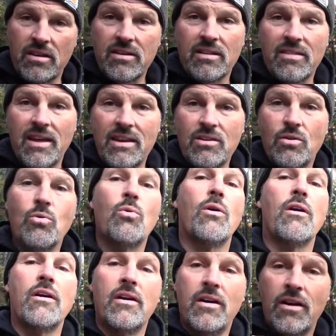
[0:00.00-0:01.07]
on the lead
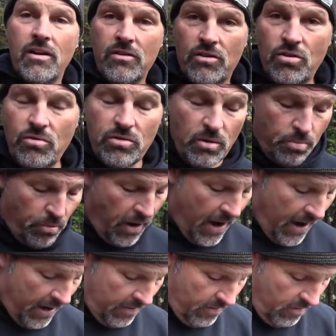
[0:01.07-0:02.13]
core to the
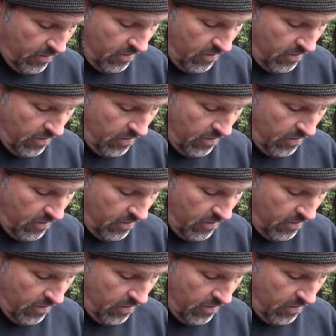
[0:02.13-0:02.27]
braid.